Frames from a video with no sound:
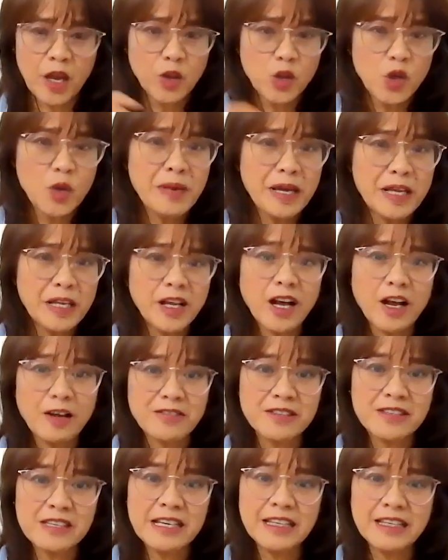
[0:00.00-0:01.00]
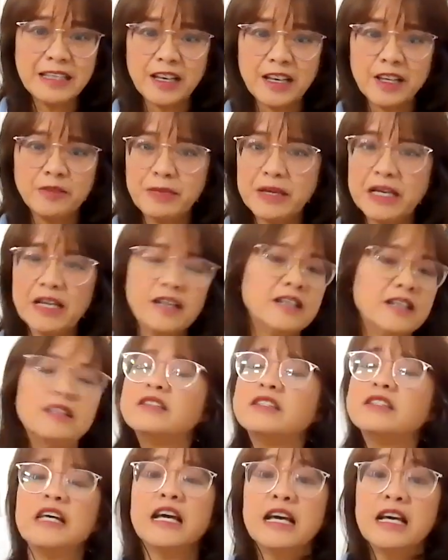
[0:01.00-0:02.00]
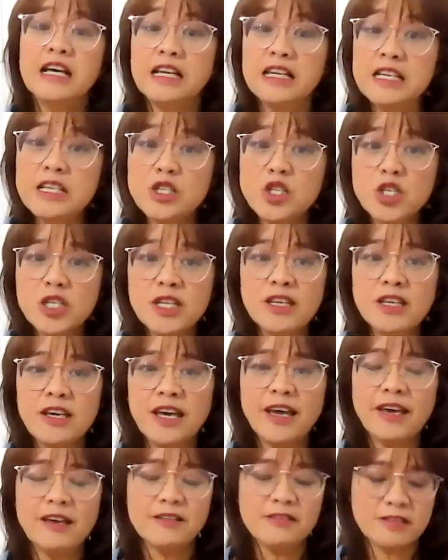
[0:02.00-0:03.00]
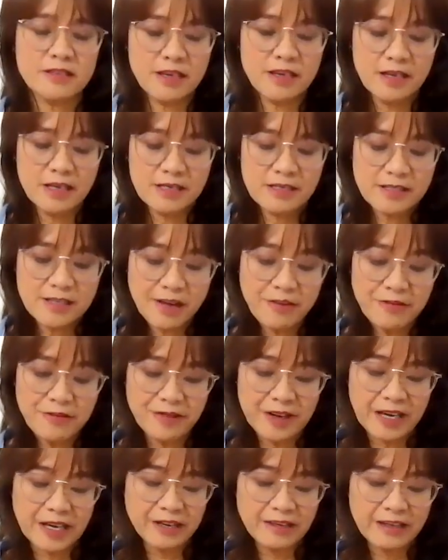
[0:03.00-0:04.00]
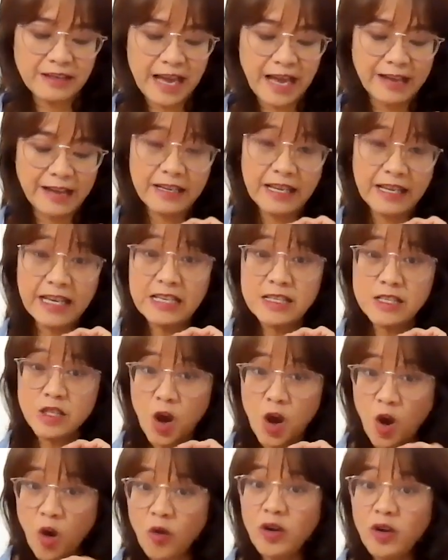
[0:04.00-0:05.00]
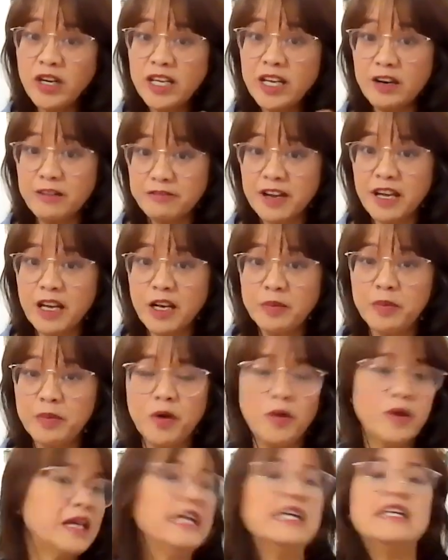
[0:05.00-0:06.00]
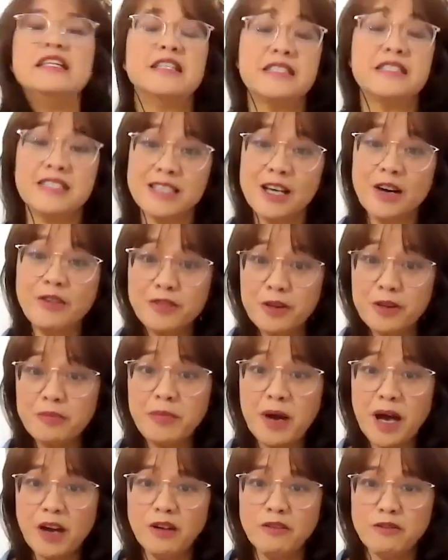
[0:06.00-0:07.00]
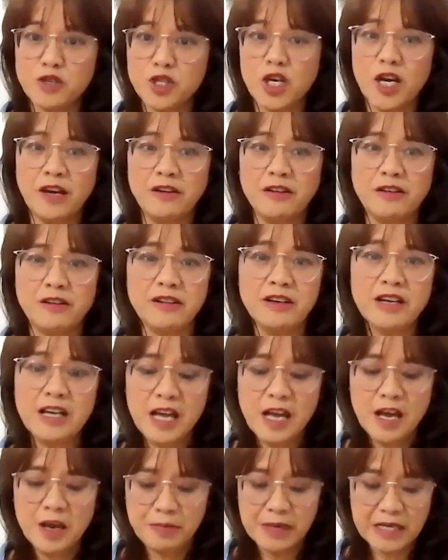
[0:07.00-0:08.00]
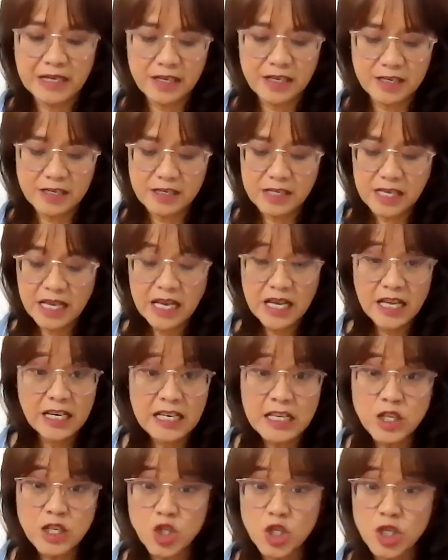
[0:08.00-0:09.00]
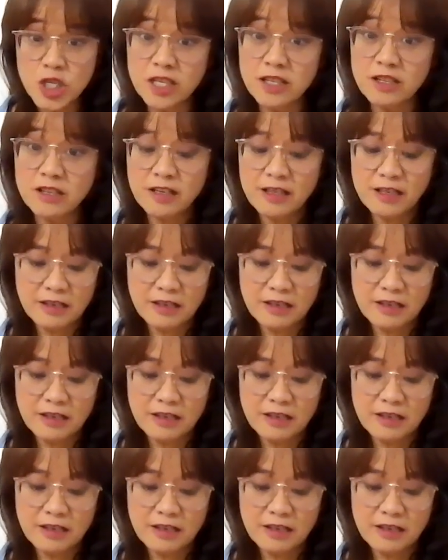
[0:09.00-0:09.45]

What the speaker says: you may not have seen it because lychee is something that is only available in the southern part of China because lychee